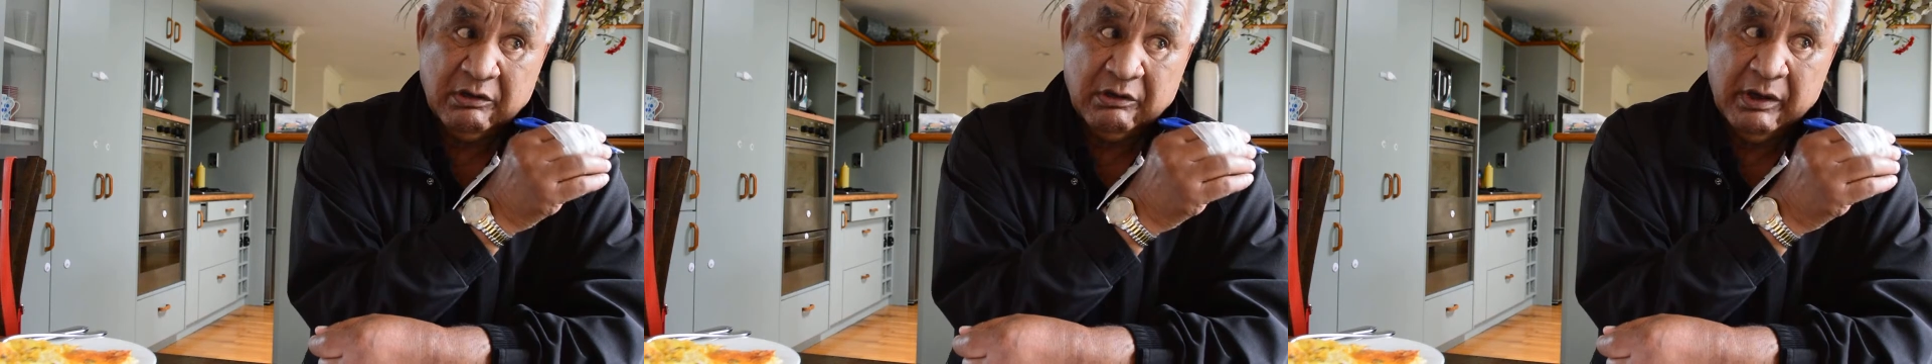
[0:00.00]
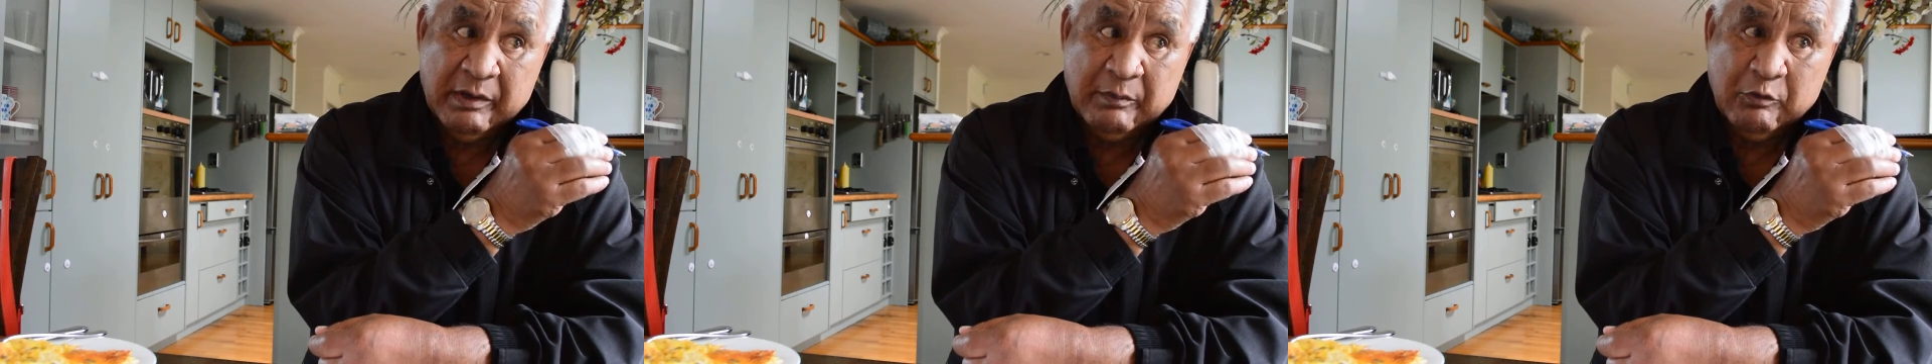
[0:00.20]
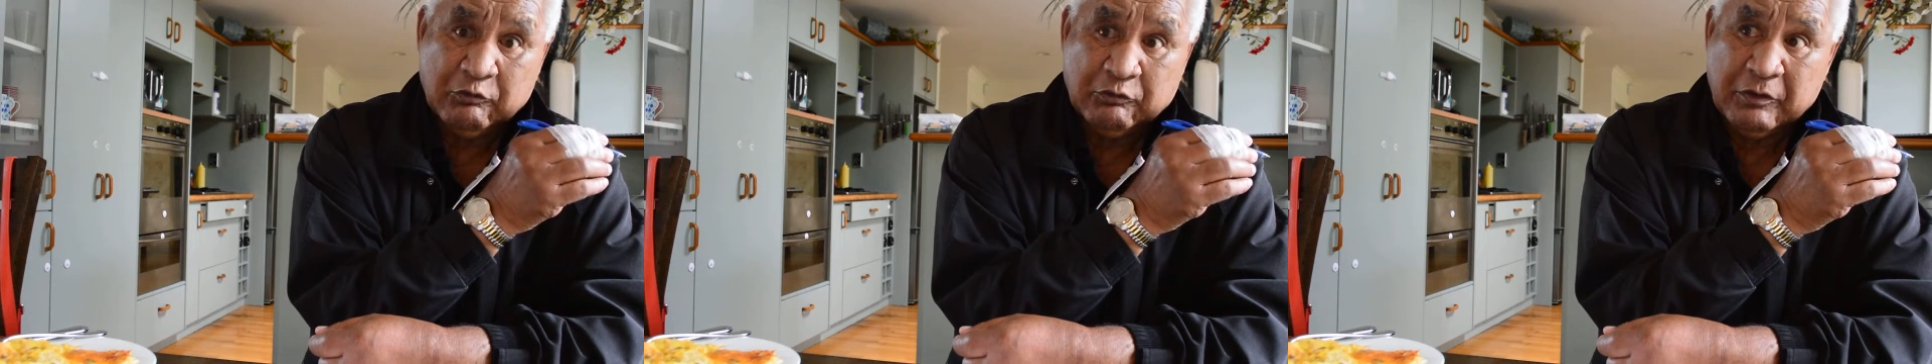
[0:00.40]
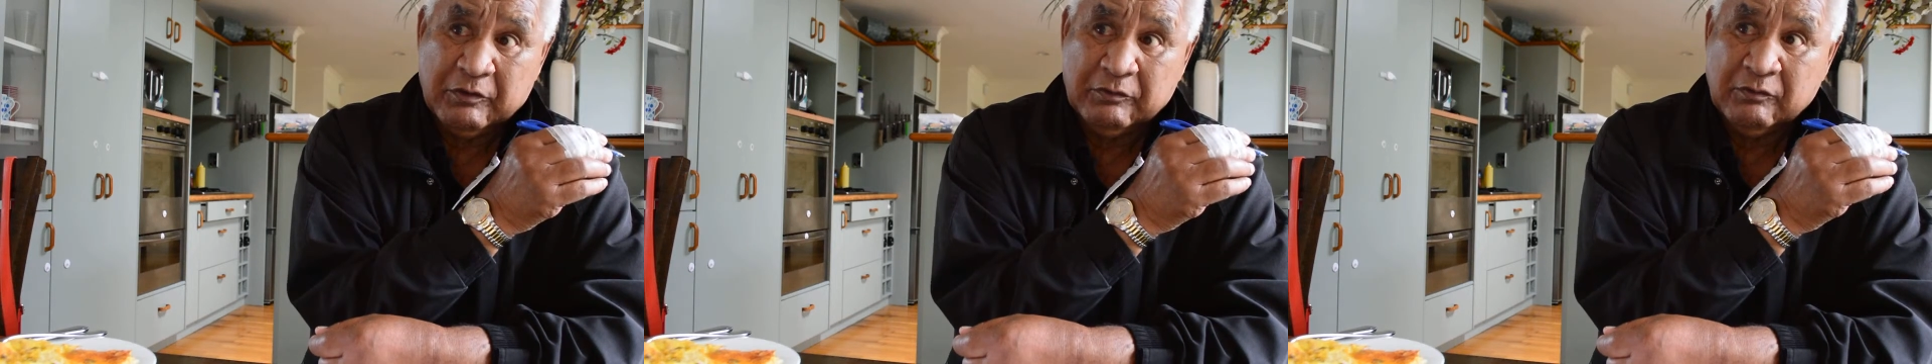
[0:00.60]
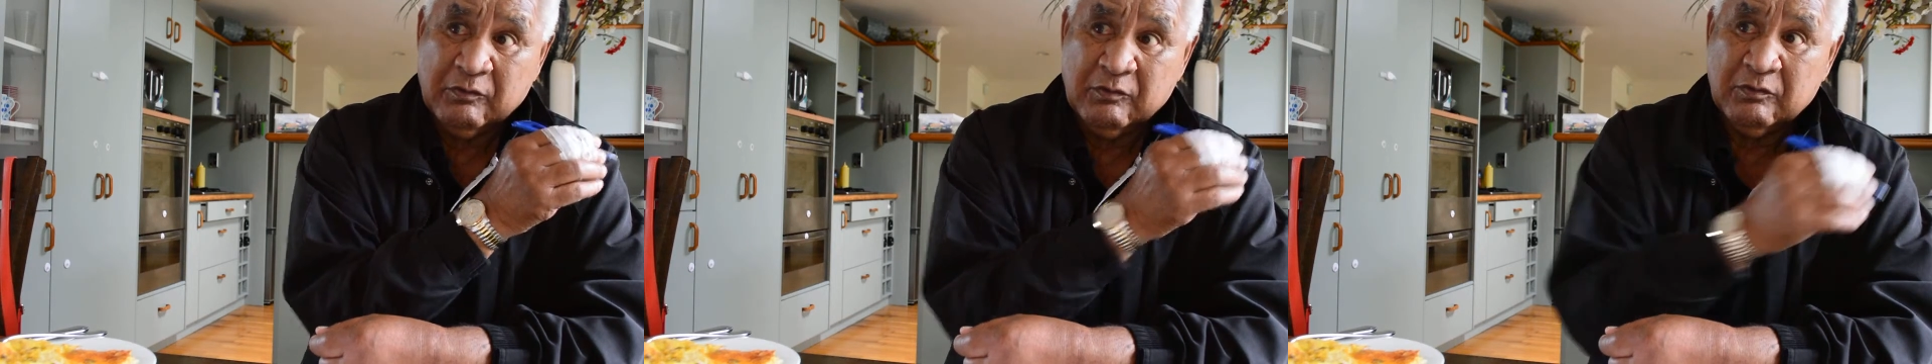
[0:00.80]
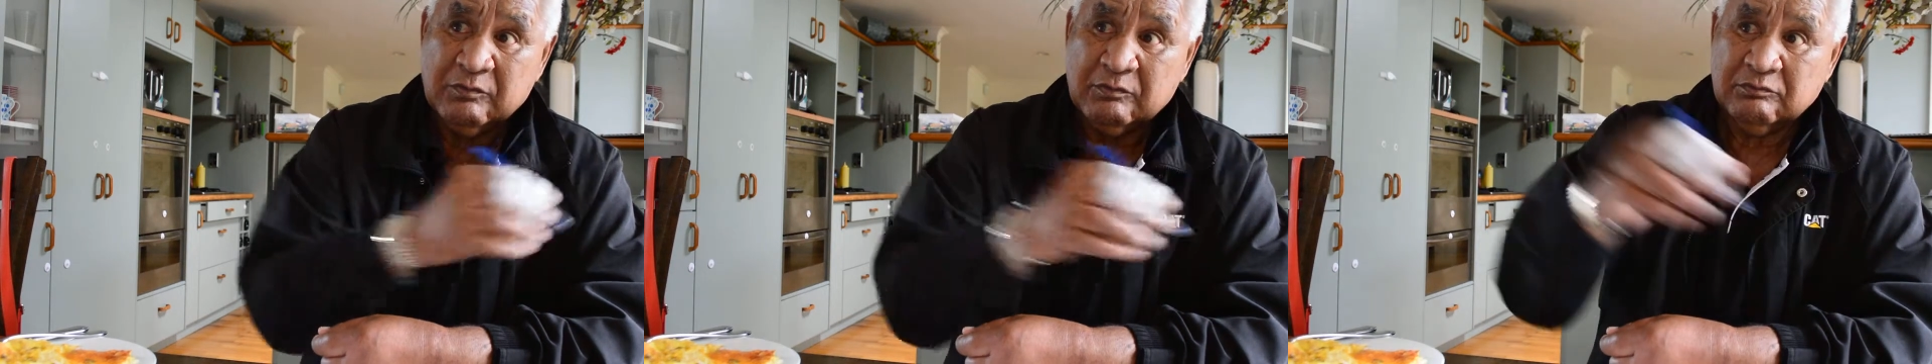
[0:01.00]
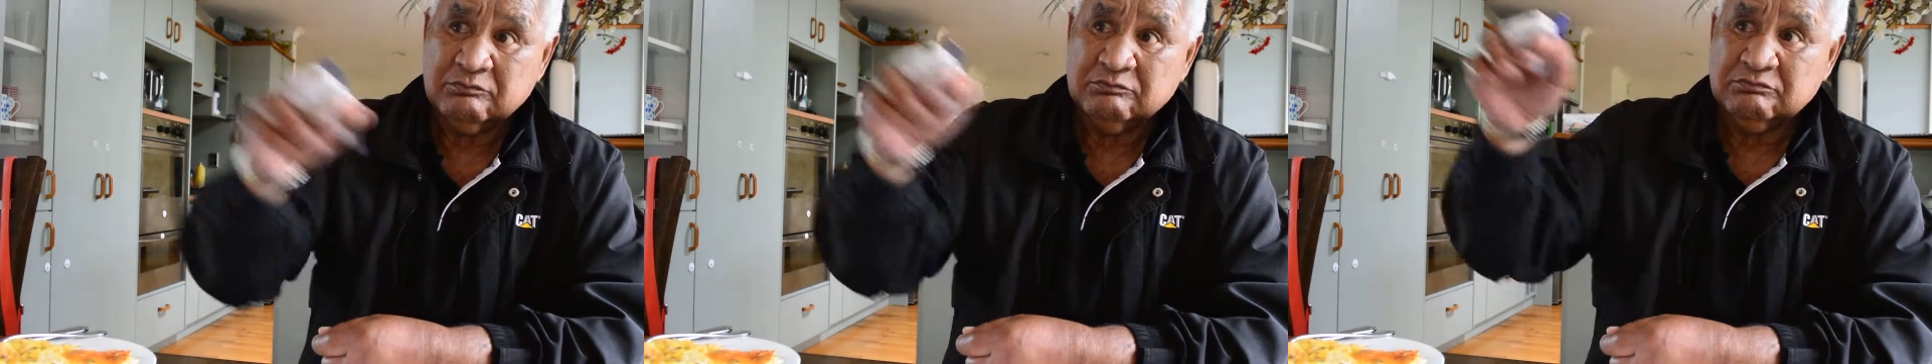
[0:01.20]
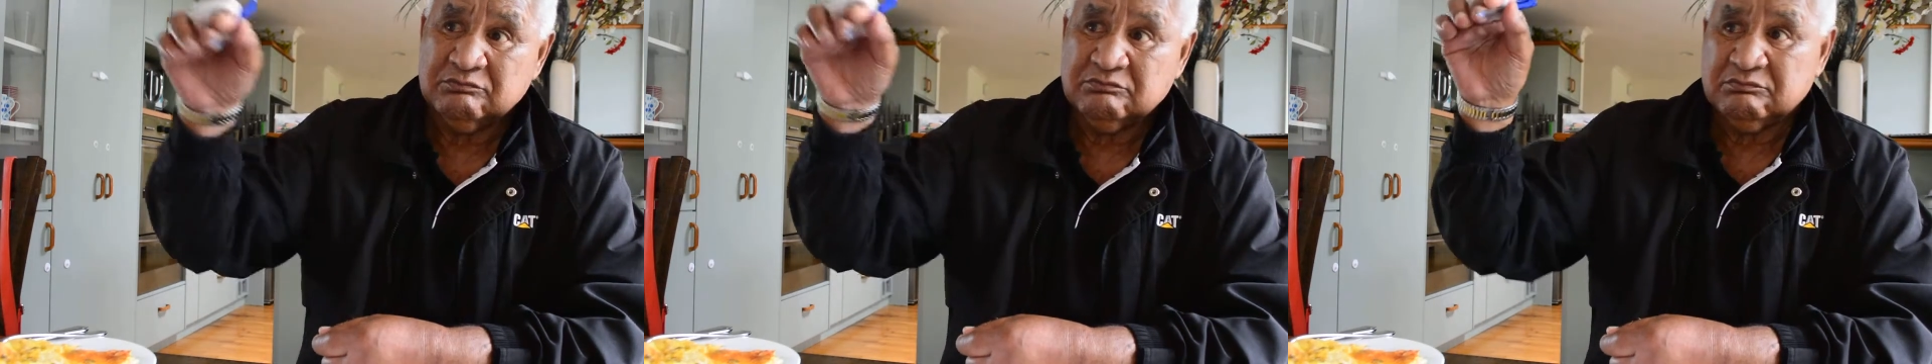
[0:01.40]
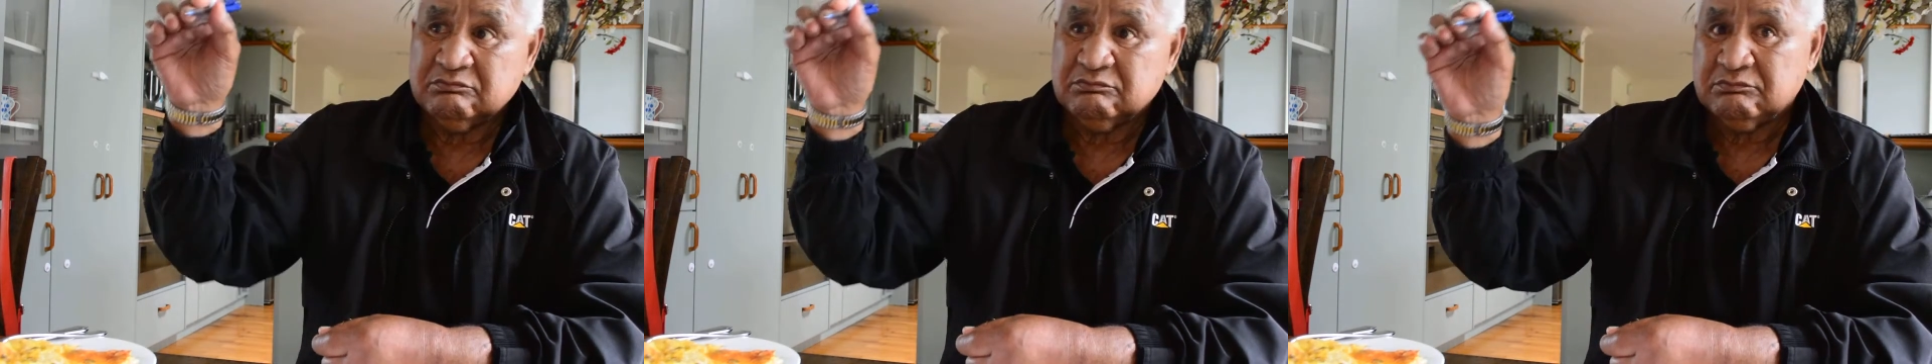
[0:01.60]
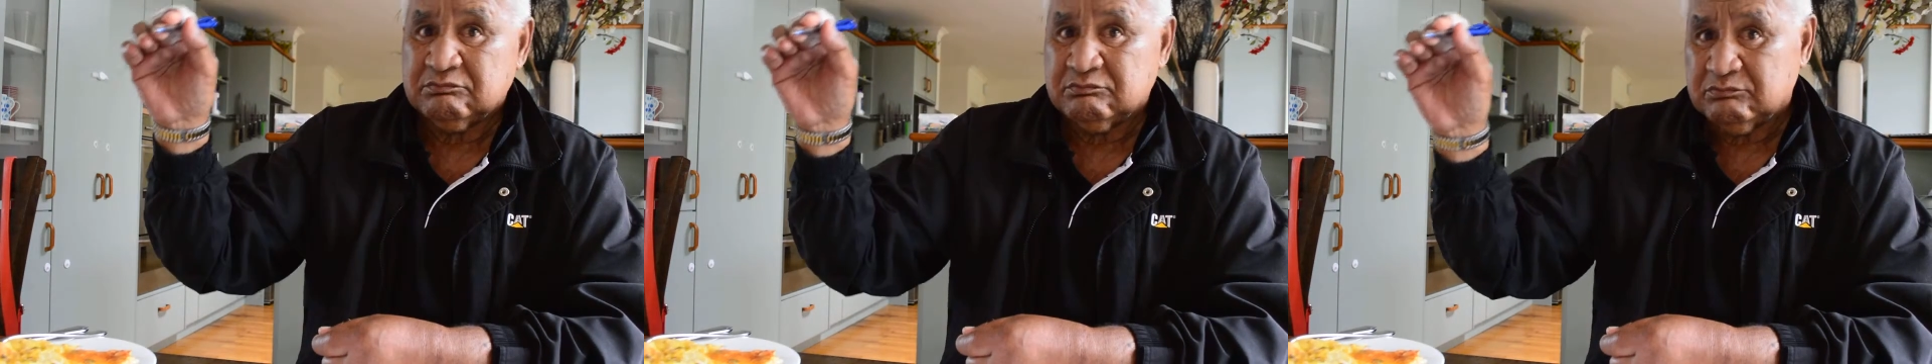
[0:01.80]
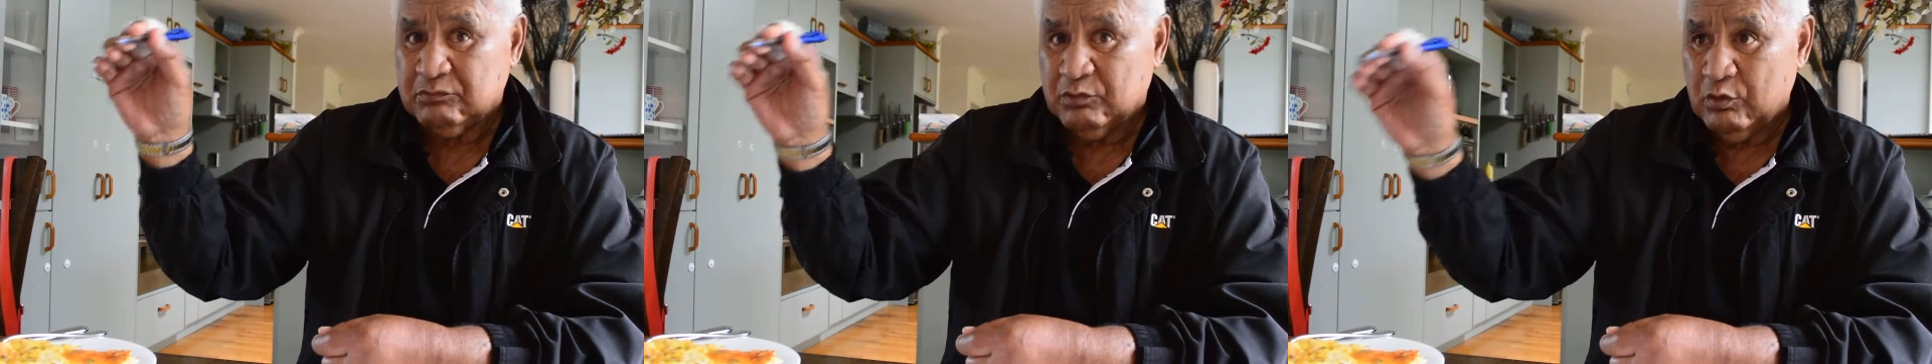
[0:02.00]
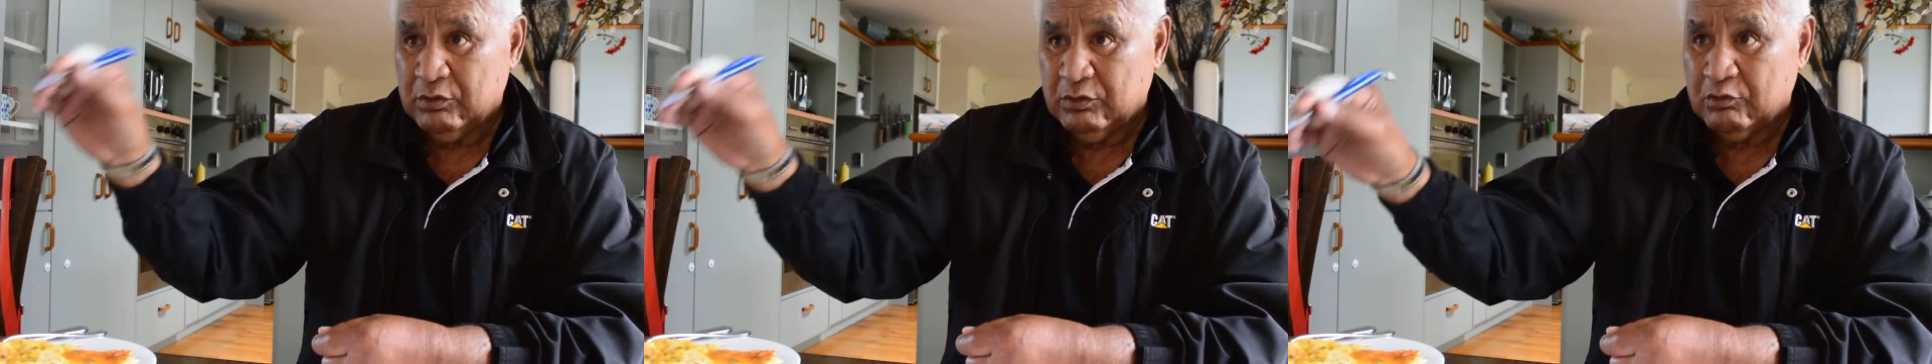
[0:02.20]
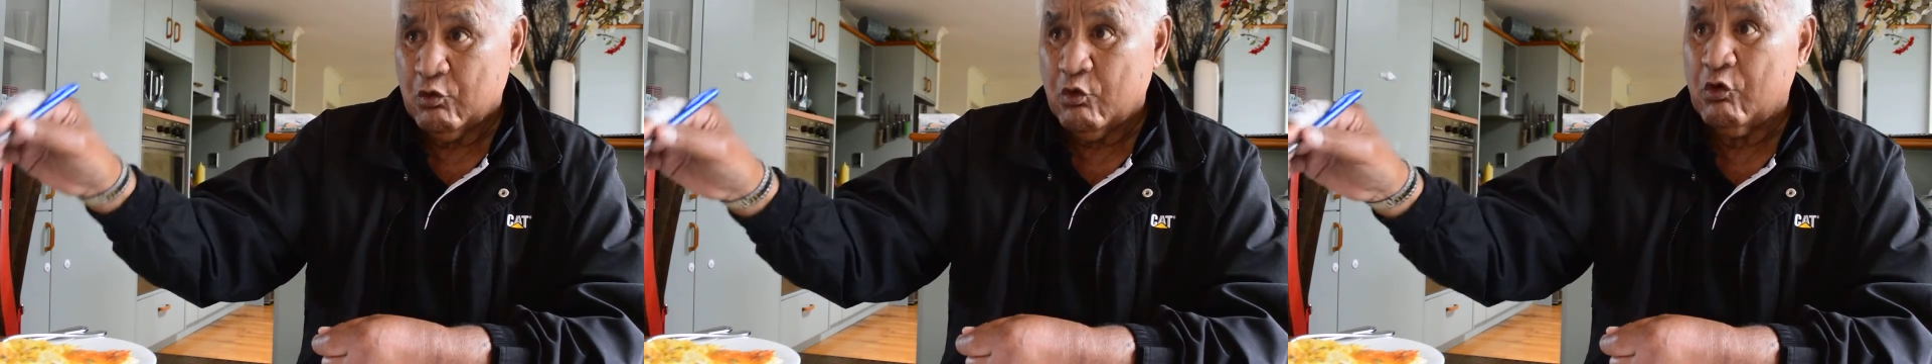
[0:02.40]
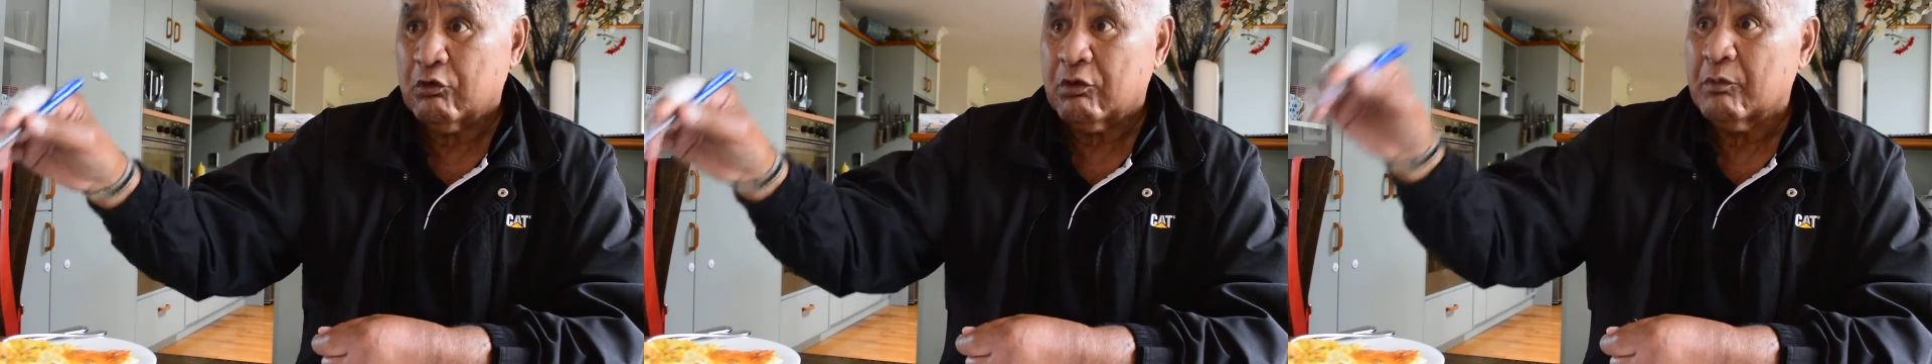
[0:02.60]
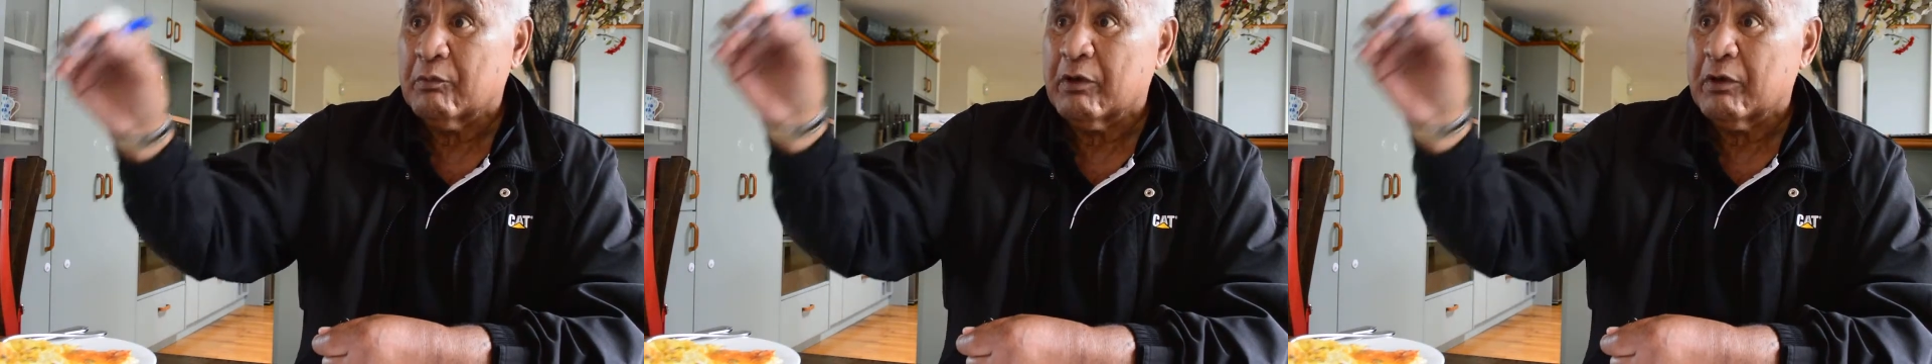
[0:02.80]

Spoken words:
in Hamilton, in all the